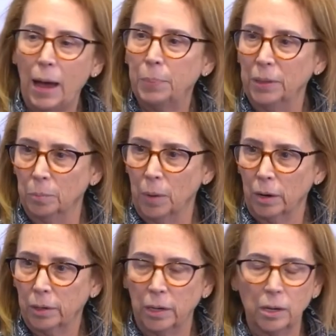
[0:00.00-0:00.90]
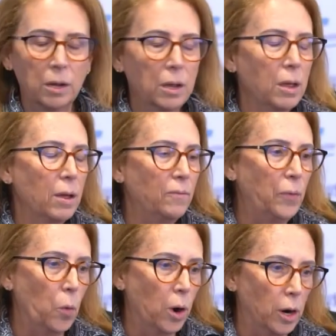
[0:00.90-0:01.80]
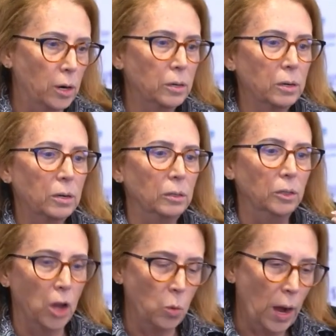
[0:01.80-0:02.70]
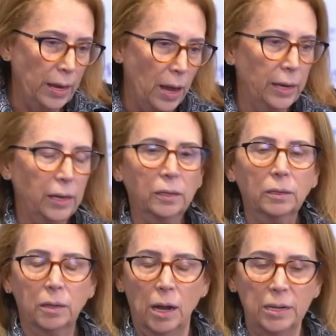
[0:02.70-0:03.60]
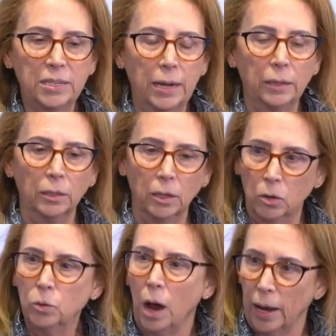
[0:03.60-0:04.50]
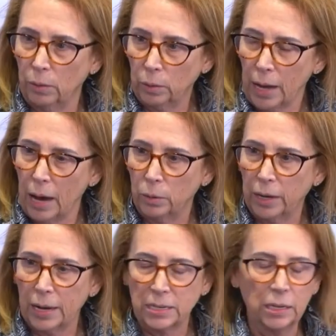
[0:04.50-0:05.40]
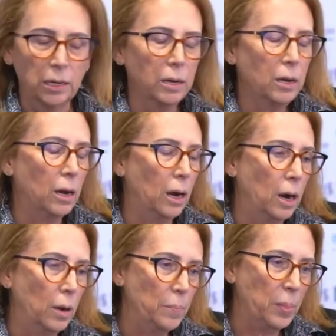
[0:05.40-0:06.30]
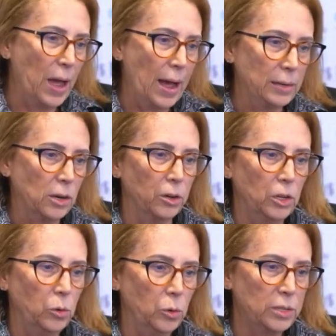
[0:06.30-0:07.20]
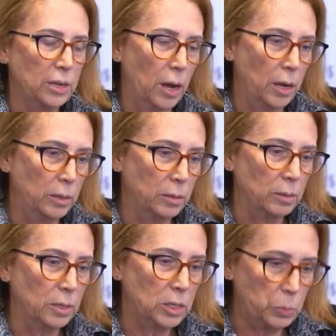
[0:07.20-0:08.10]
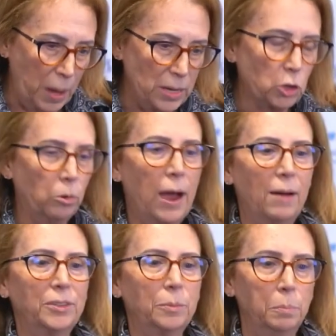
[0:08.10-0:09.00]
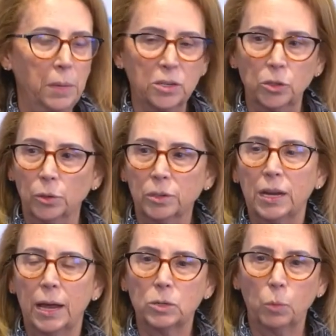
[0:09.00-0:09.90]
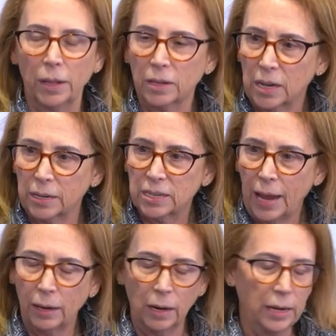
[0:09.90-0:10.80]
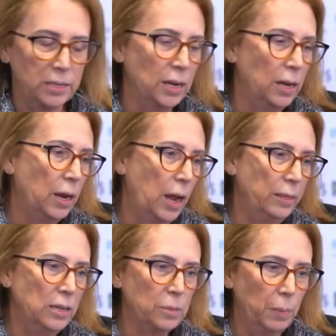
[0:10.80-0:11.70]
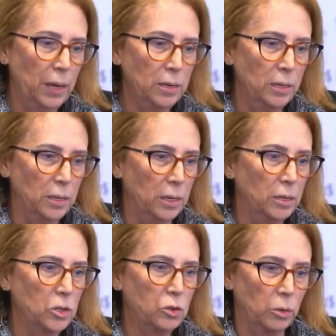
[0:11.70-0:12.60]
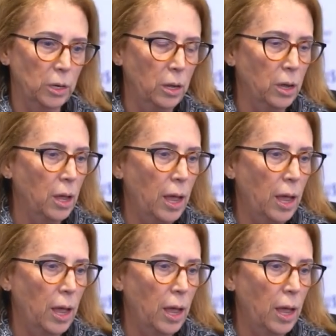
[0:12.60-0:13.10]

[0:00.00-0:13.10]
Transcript: gap in the market for low ionic content, low outgassing that are used on spacecraft, missiles, as well as on satellites. And the demand in the industry